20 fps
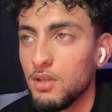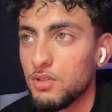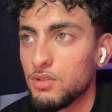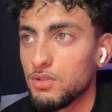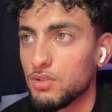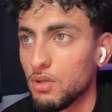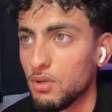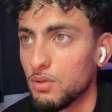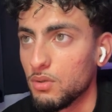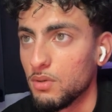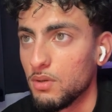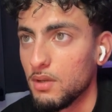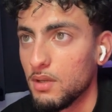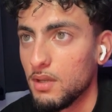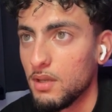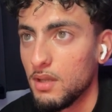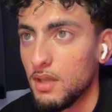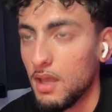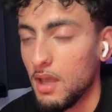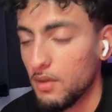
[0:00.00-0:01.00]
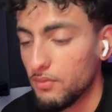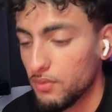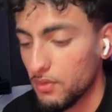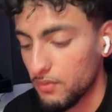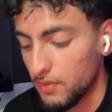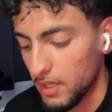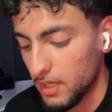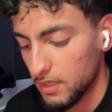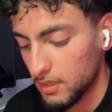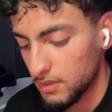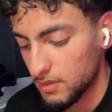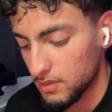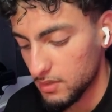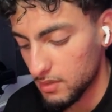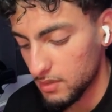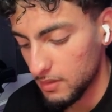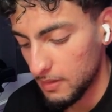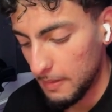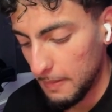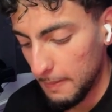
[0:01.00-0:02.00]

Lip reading: So, f of x